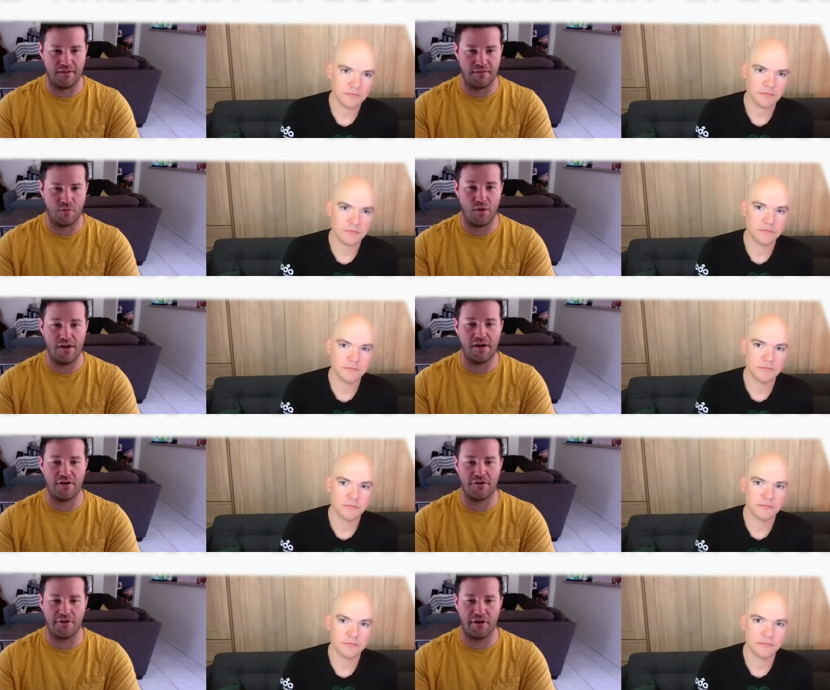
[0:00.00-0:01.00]
Speaker 1: we are
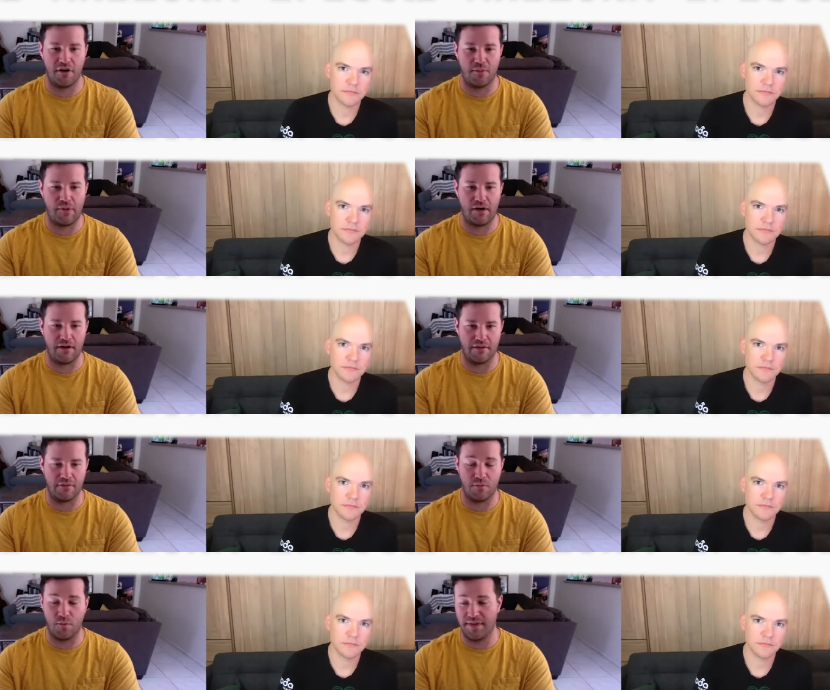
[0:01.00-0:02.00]
doing our part.
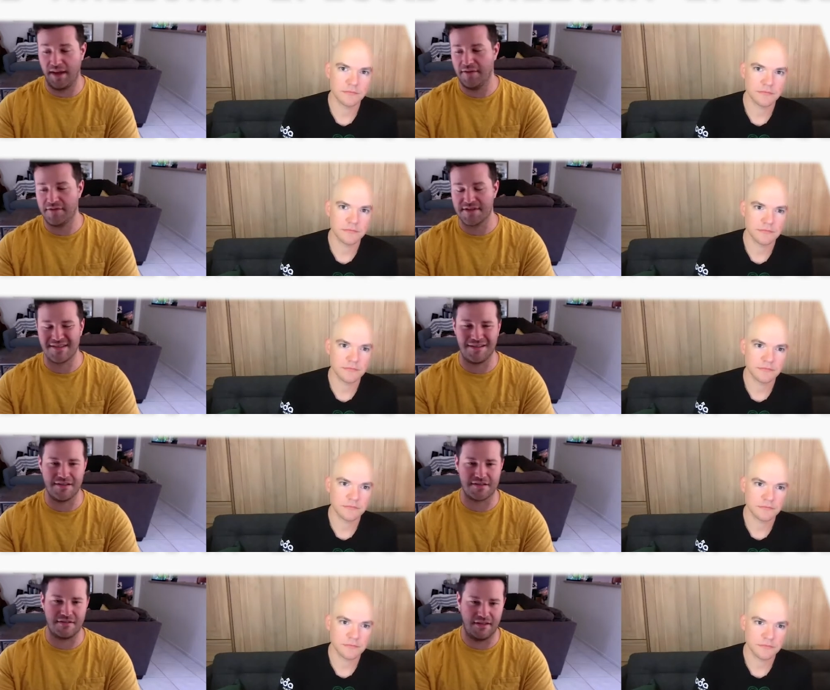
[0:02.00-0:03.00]
They have to see
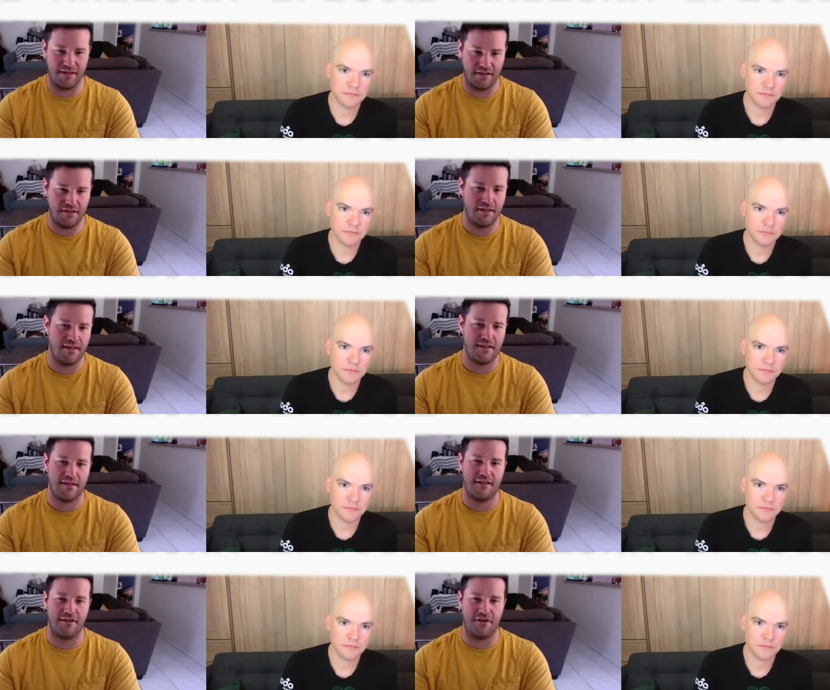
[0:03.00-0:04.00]
us cleaning,
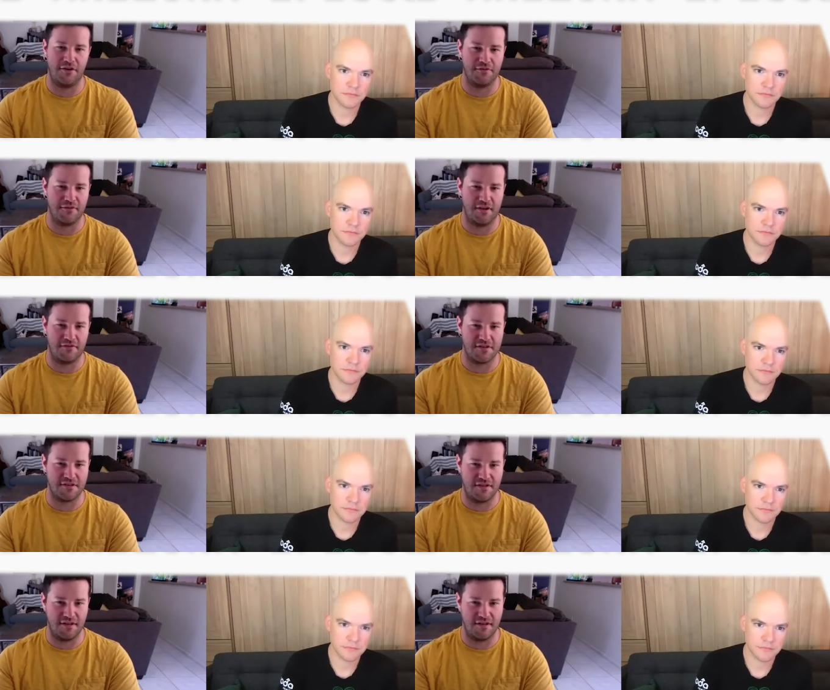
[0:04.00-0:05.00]
you know, they have to
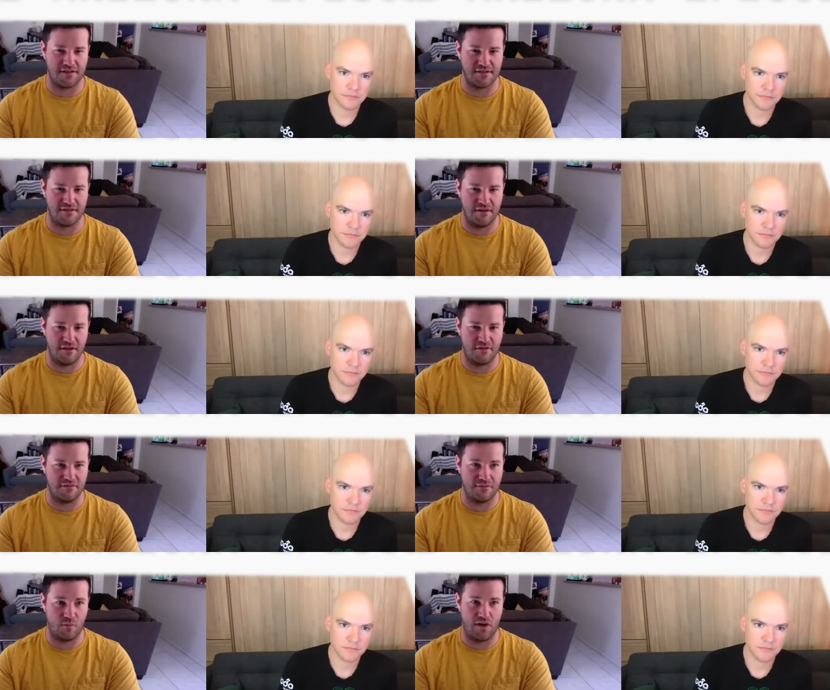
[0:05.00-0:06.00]
see us, you
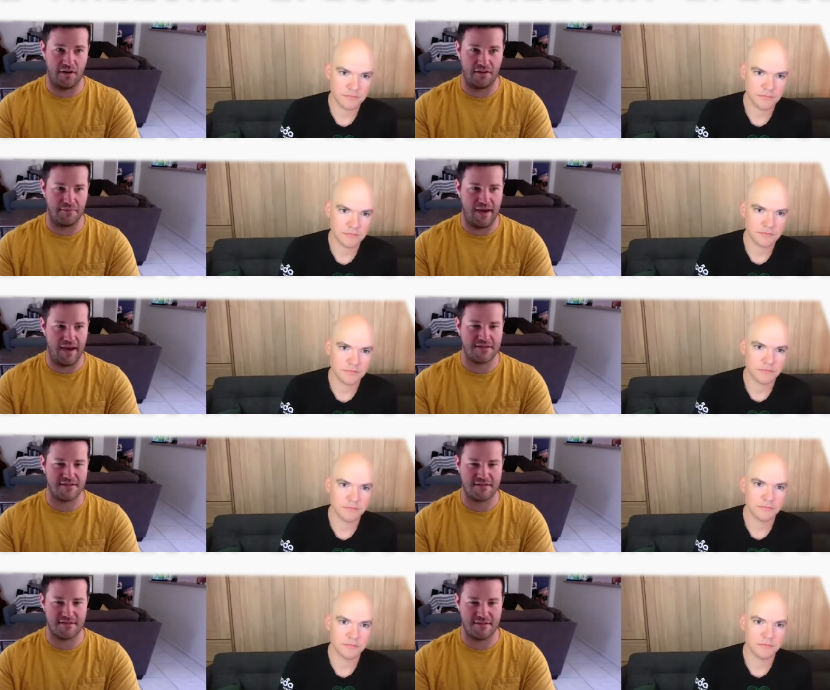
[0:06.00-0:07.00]
know, wearing the
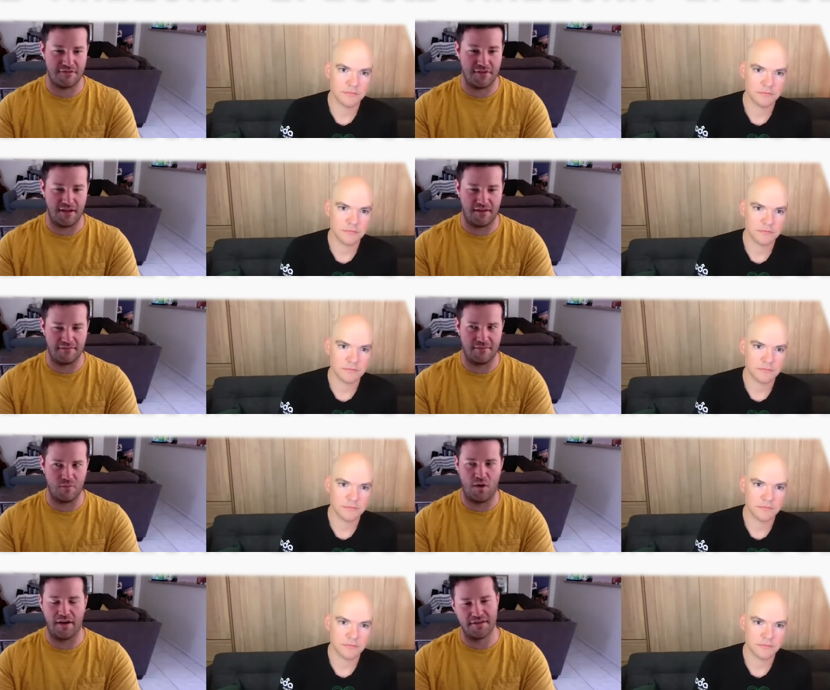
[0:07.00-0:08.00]
masks if they
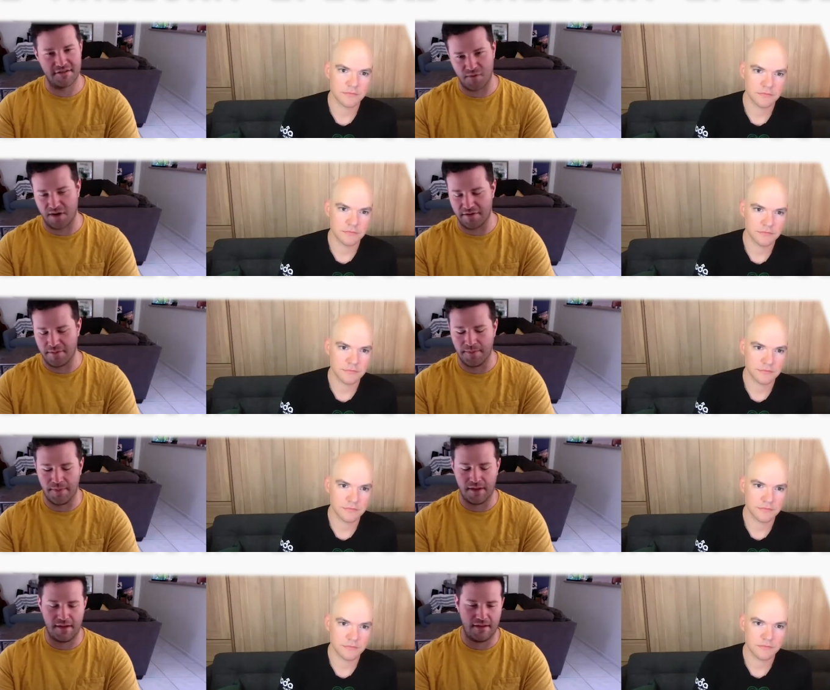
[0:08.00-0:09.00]
want us to wear them.
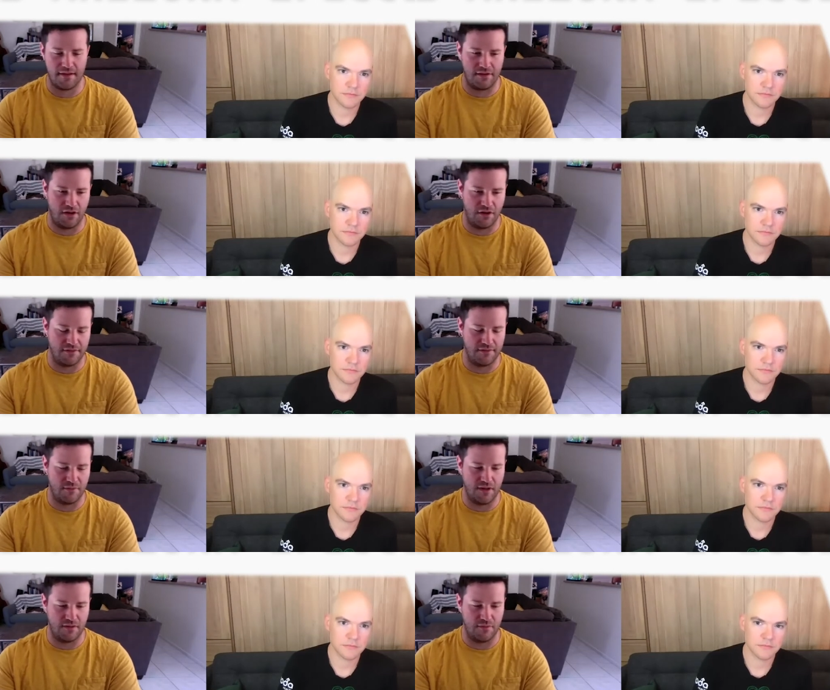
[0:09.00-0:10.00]
You know,
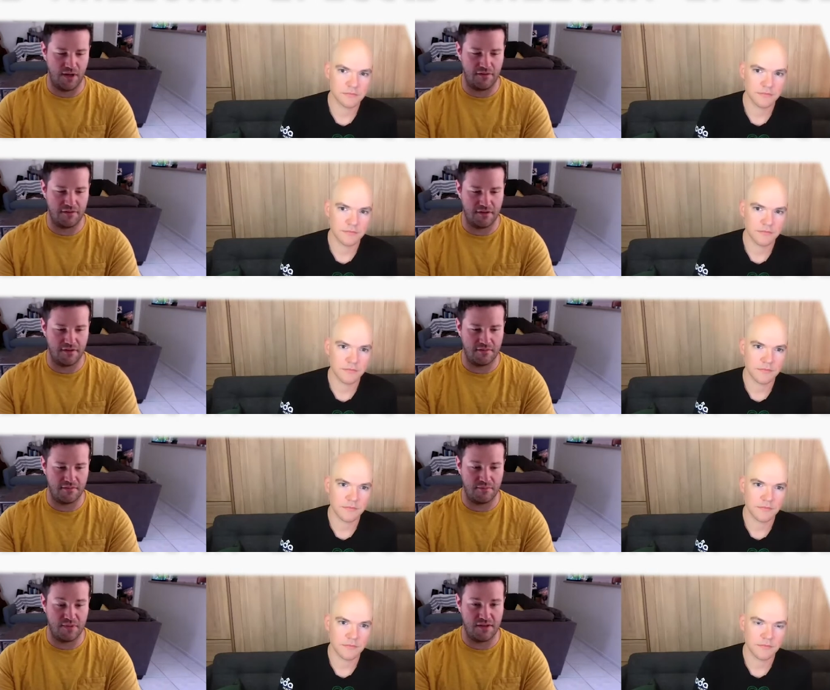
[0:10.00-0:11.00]
we, ha- we have to
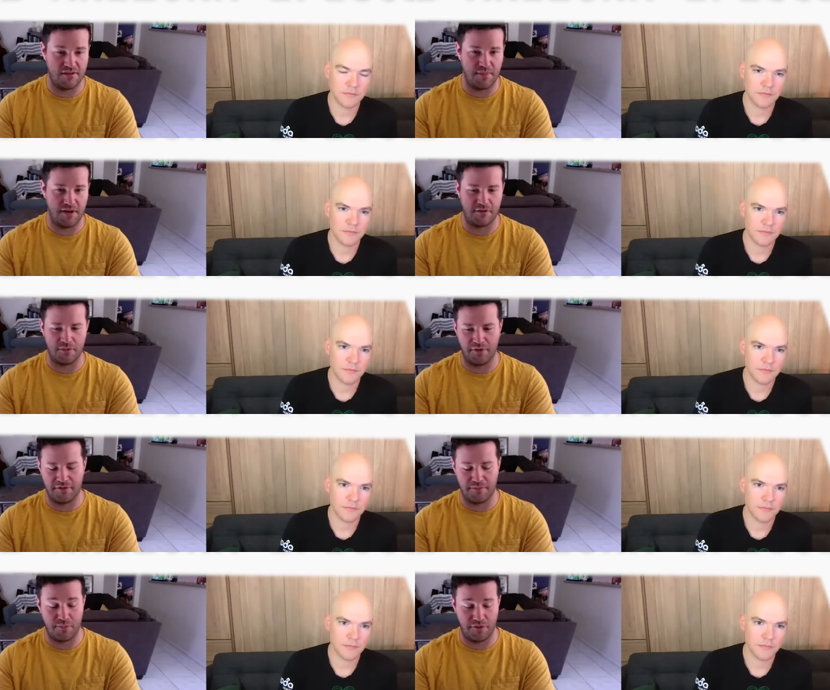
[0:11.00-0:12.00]
be the medical
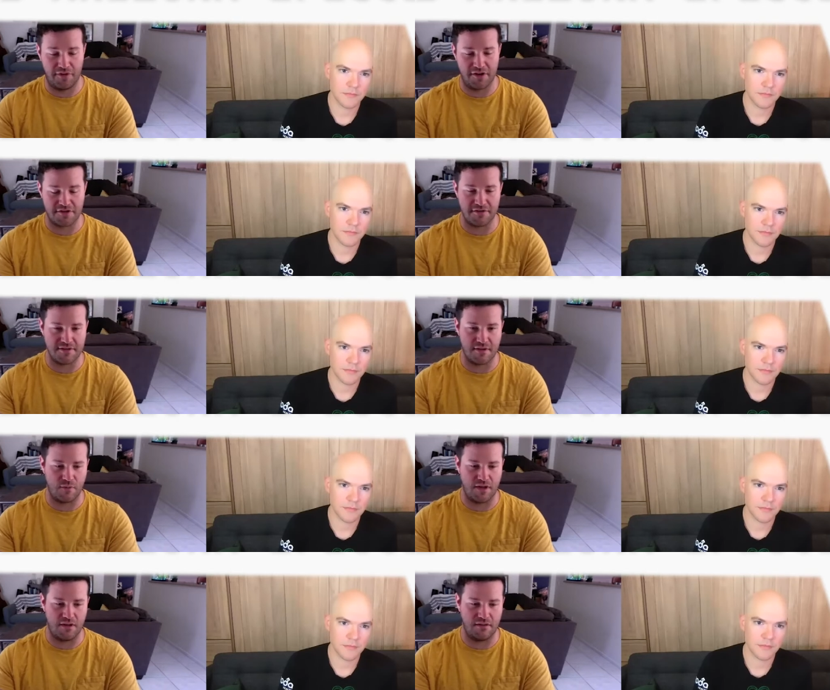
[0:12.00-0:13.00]
prof- professionals that
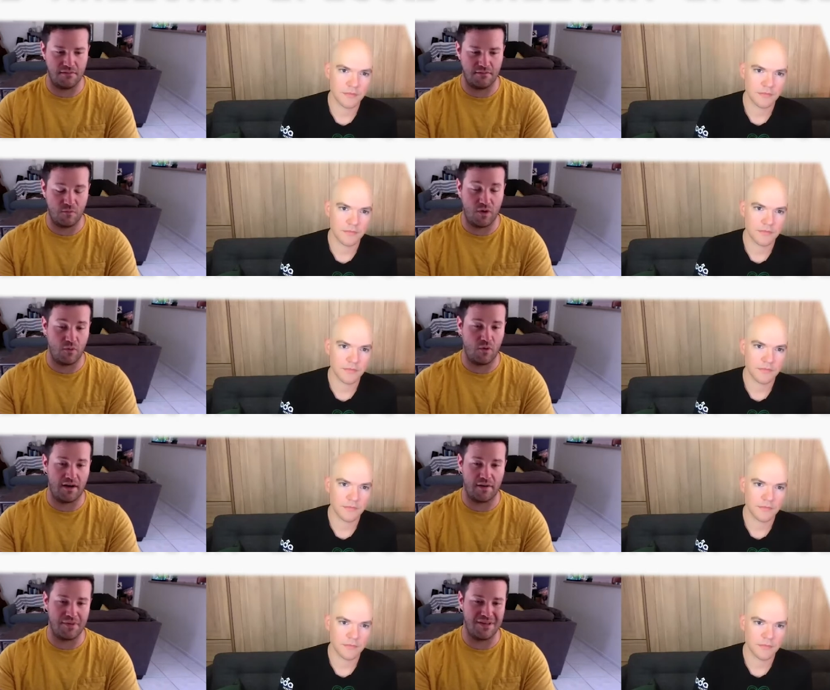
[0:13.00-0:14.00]
we, we
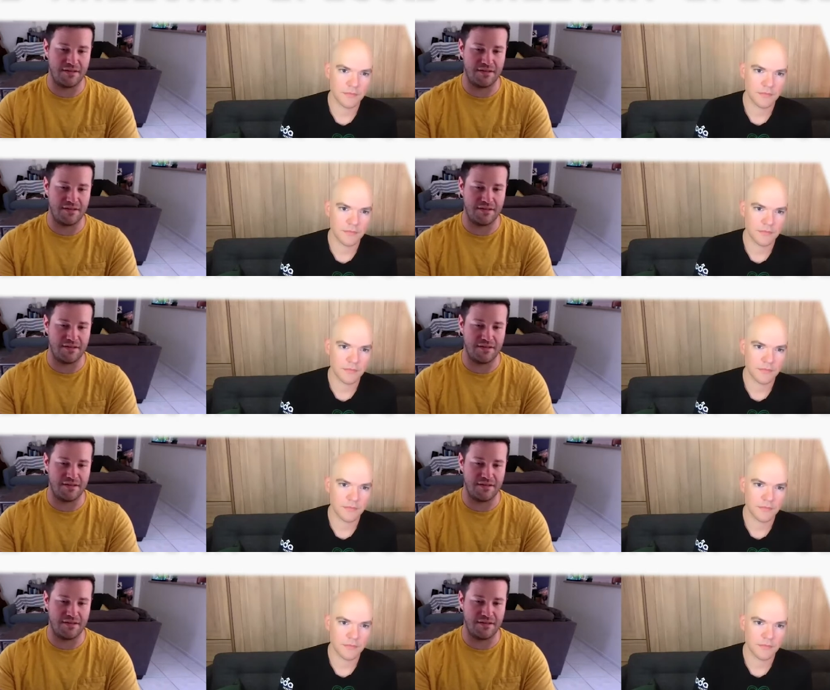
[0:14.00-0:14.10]
want to be.